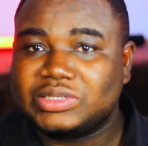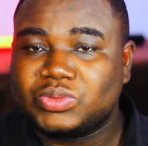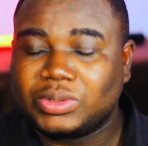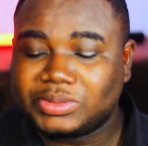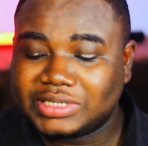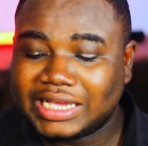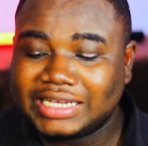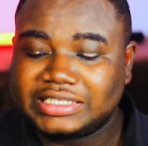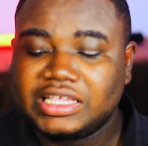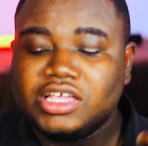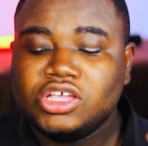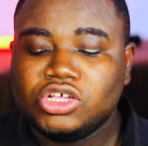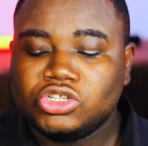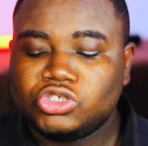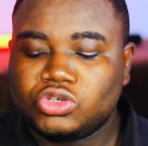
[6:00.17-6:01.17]
website
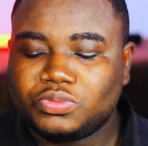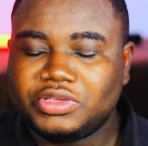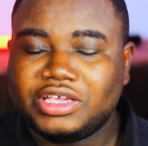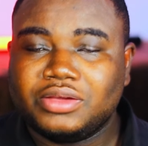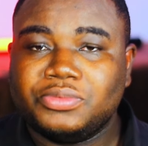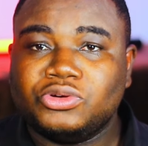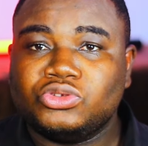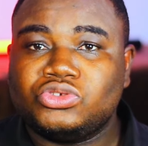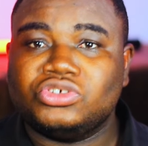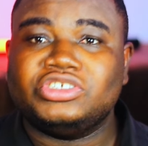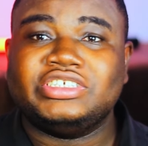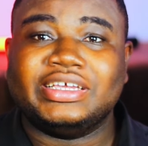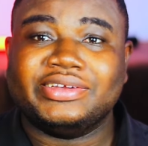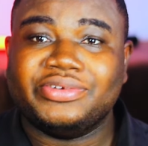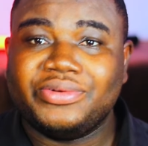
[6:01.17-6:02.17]
to be able to
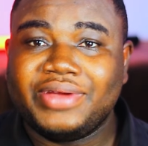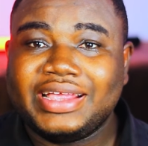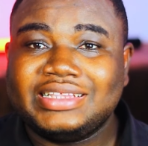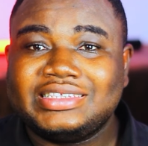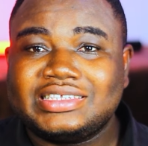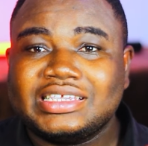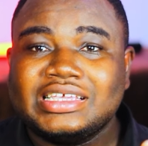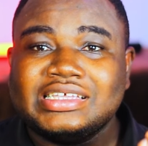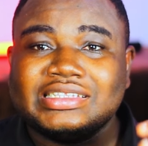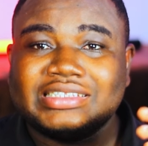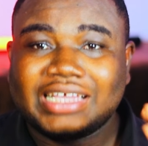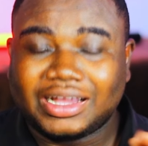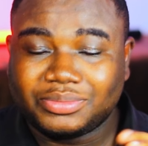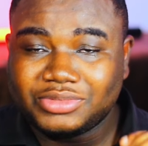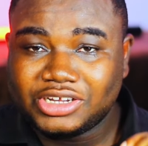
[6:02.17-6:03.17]
generate
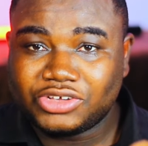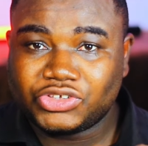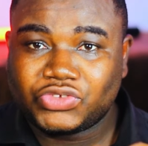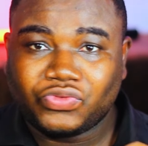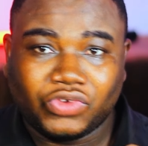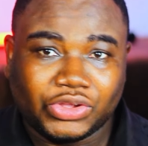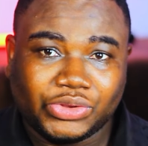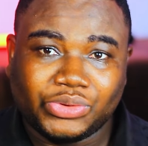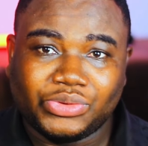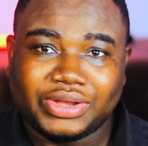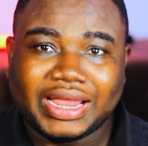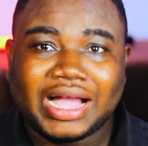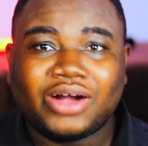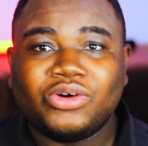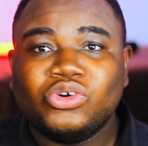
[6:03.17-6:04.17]
thumbnails for you.
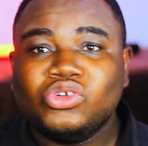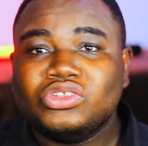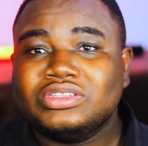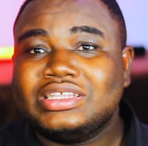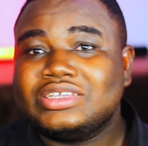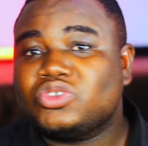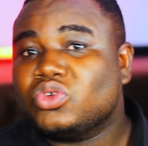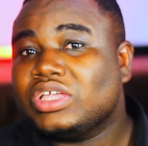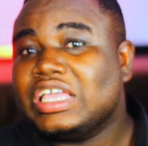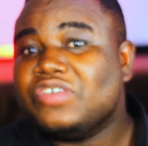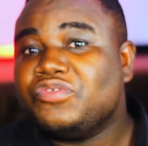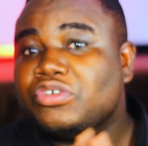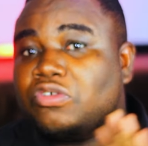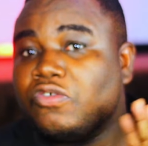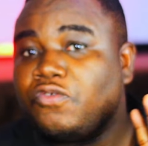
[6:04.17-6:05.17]
Now this will give
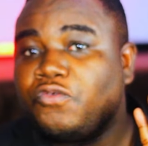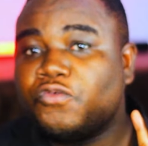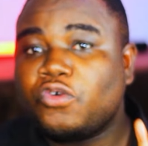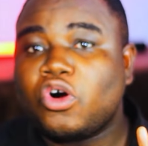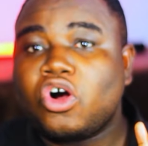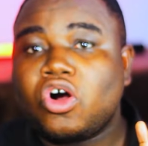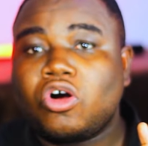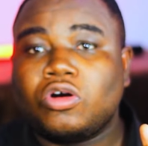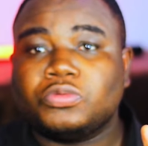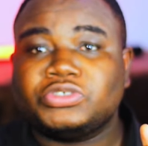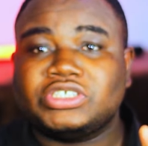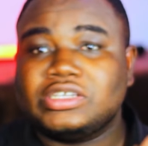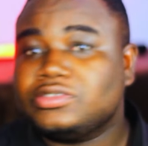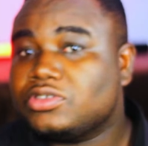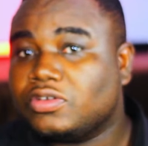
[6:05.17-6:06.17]
you 4
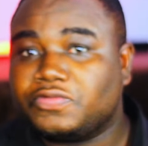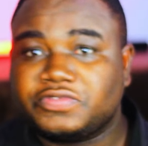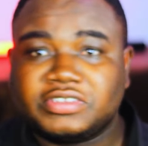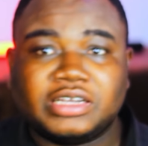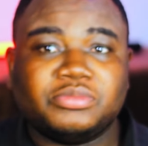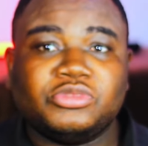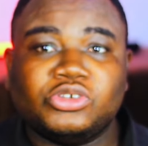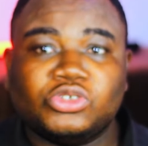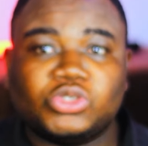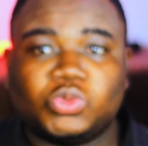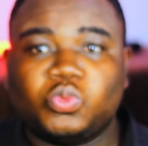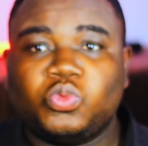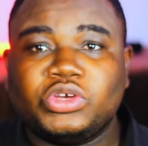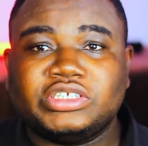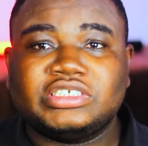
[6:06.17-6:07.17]
options of thumbnails,
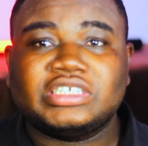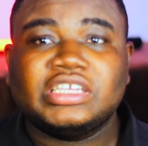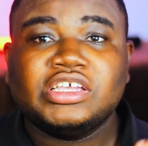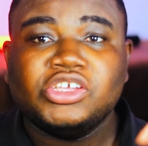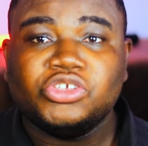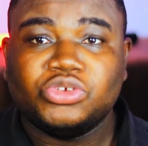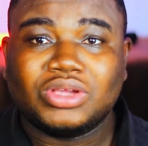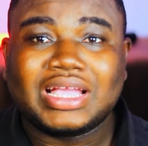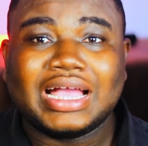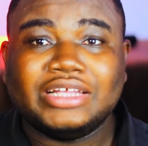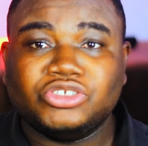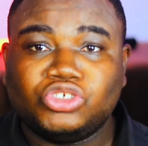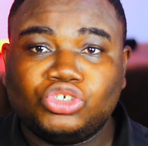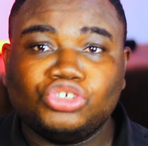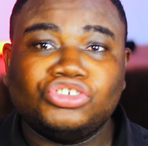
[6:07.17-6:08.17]
which you can
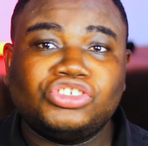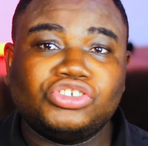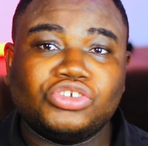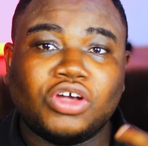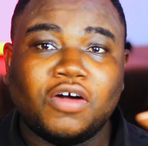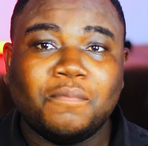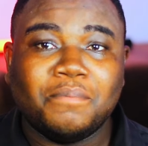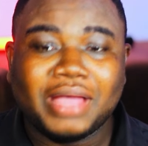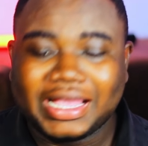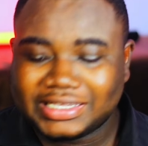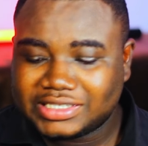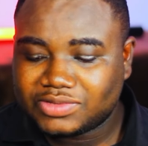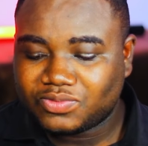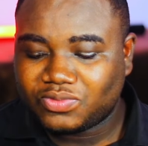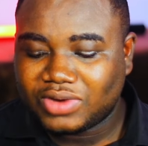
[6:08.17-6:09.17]
choose your
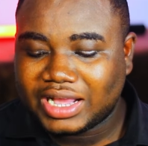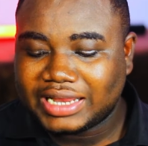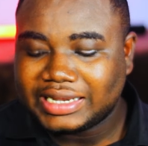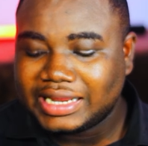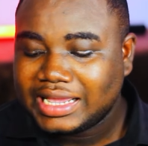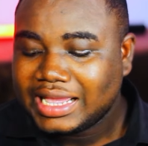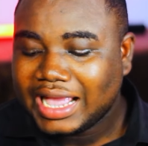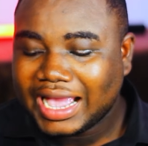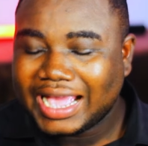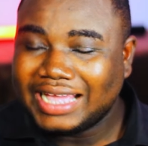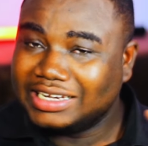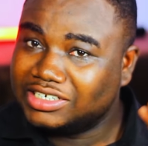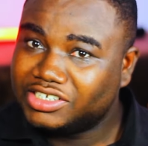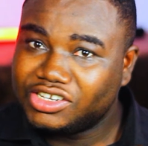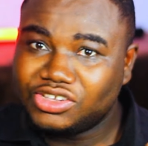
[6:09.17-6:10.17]
best one
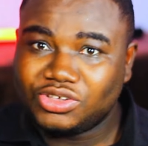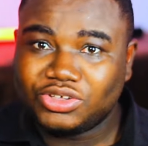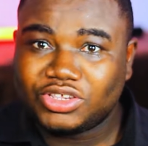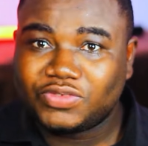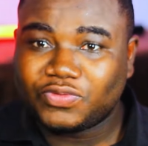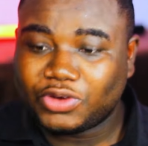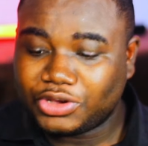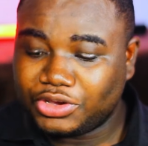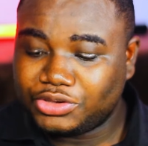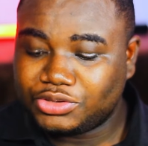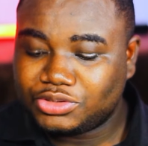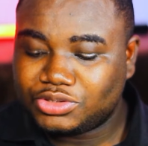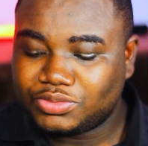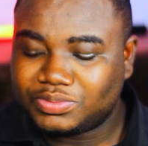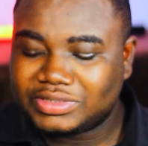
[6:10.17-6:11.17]
and use for your
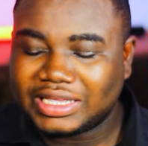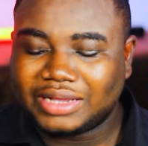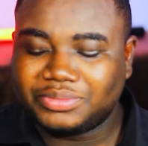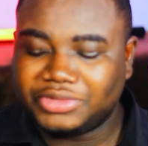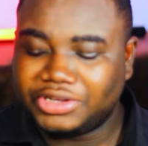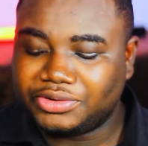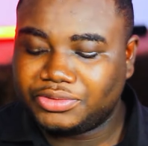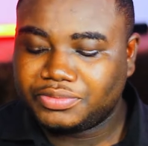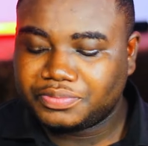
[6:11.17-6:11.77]
YouTube thumbnail.